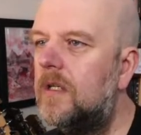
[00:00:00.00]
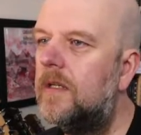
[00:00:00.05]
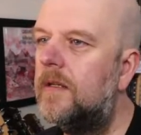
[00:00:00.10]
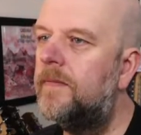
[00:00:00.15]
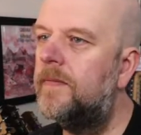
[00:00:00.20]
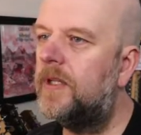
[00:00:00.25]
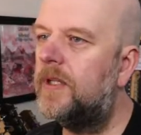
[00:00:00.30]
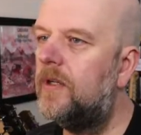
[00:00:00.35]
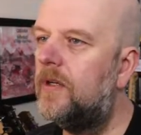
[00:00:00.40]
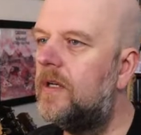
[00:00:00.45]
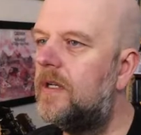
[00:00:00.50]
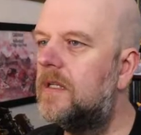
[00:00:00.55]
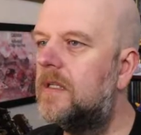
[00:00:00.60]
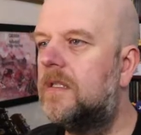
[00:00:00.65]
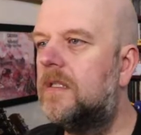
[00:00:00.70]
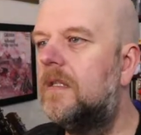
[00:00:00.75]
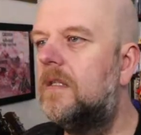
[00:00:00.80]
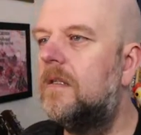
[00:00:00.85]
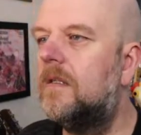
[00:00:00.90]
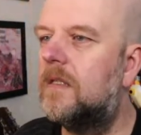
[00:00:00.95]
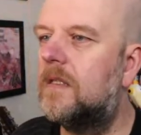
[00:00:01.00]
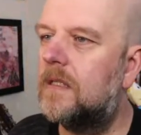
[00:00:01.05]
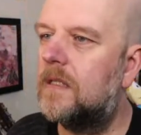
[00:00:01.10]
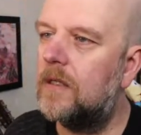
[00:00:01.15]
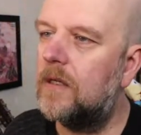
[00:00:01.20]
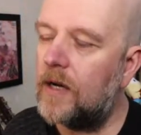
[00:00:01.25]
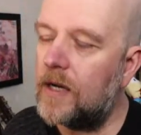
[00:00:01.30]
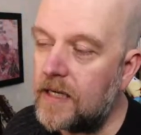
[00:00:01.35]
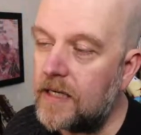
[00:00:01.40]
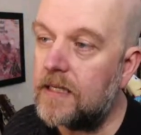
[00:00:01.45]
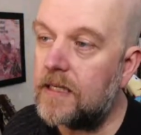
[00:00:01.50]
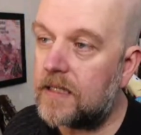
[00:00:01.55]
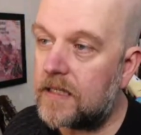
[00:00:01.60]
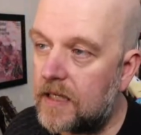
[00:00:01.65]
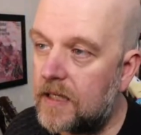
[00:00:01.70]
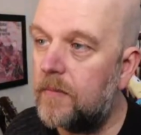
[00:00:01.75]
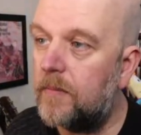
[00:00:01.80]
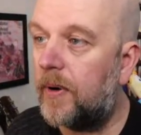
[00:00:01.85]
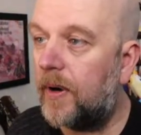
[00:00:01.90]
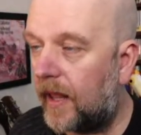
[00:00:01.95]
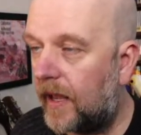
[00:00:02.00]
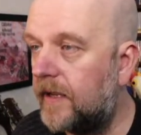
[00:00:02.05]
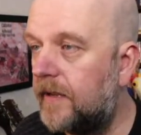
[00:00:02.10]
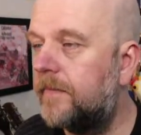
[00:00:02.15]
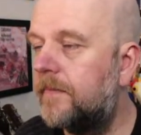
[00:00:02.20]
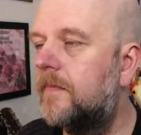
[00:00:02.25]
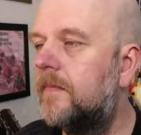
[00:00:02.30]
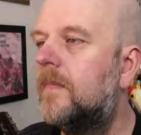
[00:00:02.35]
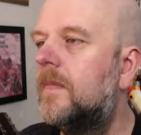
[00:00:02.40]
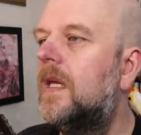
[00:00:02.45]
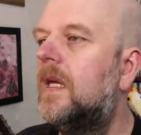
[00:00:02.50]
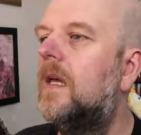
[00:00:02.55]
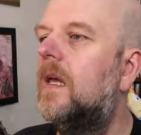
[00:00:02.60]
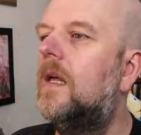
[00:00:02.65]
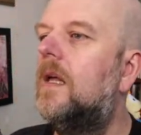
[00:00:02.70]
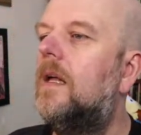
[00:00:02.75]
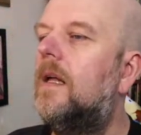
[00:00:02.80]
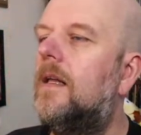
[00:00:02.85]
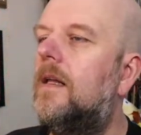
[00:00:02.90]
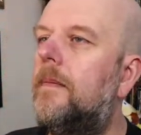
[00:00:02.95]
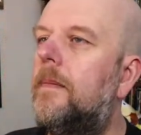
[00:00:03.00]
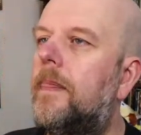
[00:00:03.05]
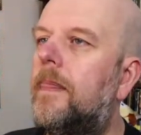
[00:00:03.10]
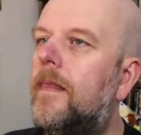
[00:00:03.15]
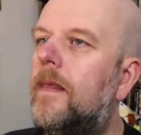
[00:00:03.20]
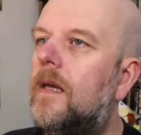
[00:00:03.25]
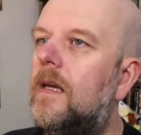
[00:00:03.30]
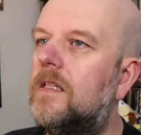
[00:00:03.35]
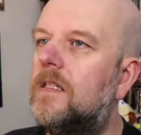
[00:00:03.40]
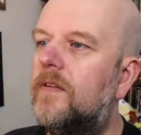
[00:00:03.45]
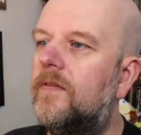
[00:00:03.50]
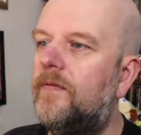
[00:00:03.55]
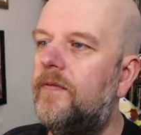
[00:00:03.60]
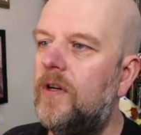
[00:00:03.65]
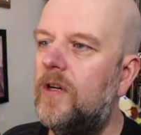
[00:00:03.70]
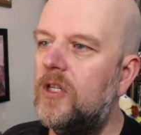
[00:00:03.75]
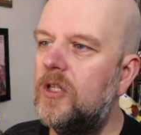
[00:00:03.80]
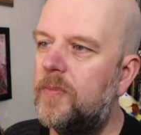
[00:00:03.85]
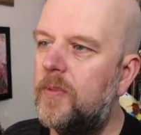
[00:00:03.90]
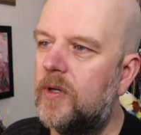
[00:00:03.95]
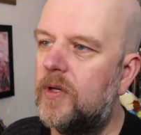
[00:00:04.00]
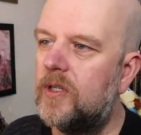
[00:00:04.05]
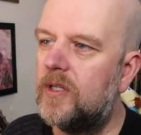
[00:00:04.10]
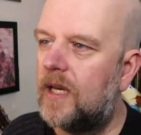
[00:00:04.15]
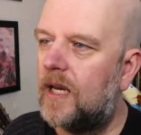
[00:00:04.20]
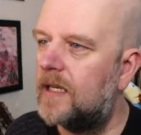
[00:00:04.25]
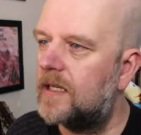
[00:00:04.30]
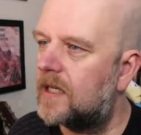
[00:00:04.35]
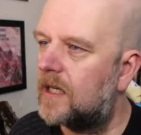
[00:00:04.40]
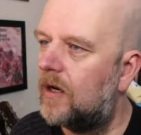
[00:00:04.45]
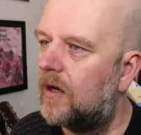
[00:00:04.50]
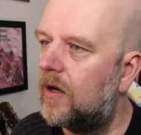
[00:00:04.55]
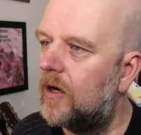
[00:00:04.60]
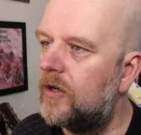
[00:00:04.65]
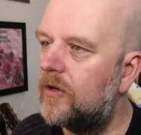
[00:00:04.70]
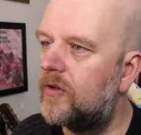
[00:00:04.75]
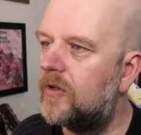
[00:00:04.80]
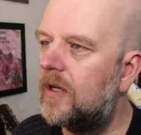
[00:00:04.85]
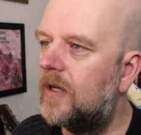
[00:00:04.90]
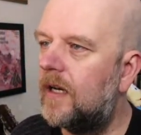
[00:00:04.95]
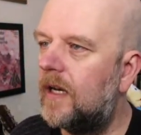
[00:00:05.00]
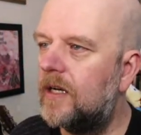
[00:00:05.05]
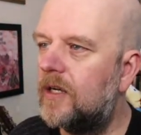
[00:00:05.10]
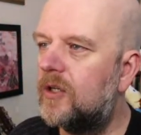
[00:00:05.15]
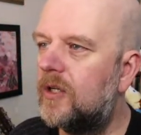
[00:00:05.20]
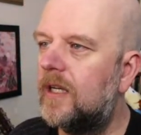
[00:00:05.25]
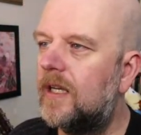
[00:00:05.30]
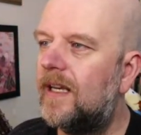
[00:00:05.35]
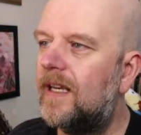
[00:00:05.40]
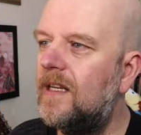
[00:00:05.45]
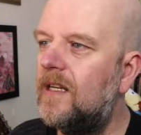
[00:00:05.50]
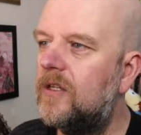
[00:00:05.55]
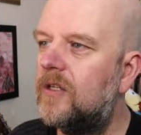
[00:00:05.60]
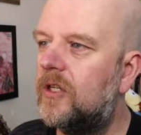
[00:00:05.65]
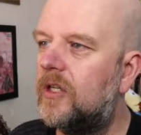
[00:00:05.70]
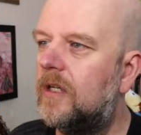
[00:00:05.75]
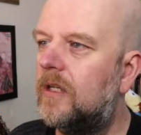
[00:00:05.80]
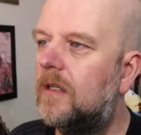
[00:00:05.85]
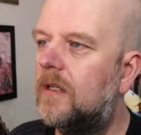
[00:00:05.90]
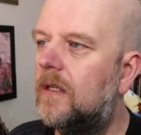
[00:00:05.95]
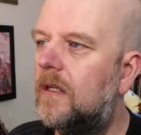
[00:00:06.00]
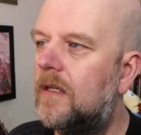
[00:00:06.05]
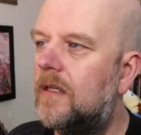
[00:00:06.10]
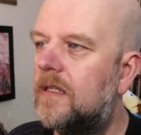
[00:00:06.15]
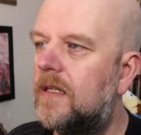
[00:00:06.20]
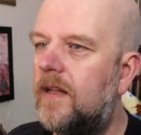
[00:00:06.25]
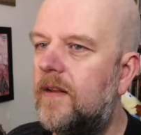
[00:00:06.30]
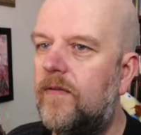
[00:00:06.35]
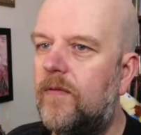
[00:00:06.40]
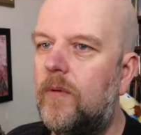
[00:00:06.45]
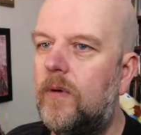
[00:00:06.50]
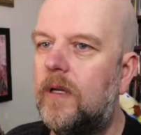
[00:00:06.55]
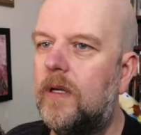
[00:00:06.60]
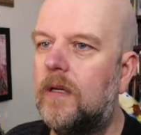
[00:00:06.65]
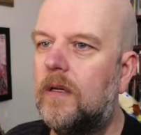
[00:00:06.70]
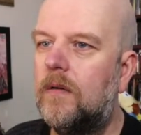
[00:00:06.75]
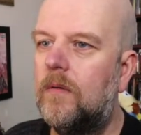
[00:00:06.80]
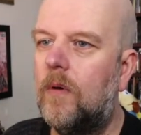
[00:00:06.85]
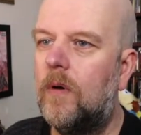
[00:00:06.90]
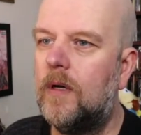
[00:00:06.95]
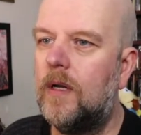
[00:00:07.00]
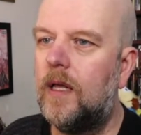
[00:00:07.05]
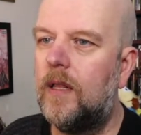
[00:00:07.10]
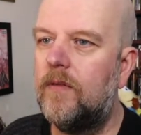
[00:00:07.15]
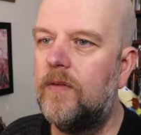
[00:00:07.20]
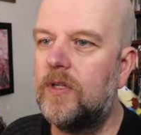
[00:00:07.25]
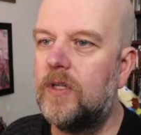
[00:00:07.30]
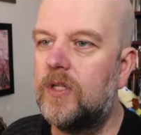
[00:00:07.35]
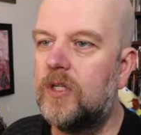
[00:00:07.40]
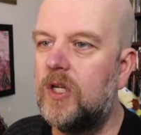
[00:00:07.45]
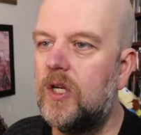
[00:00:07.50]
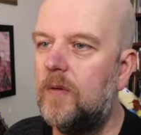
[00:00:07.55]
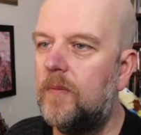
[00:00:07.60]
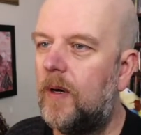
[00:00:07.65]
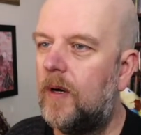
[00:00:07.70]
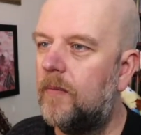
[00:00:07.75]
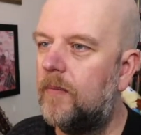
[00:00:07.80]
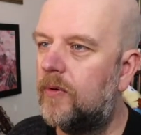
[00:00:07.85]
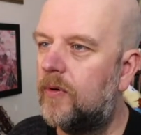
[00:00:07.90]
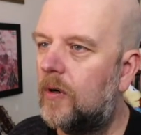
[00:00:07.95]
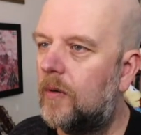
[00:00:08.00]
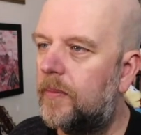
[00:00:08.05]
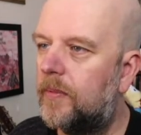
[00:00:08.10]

The 19-seat plane is the first because it has a hydrogen electric engine in its left wing, while the other is a turboprop.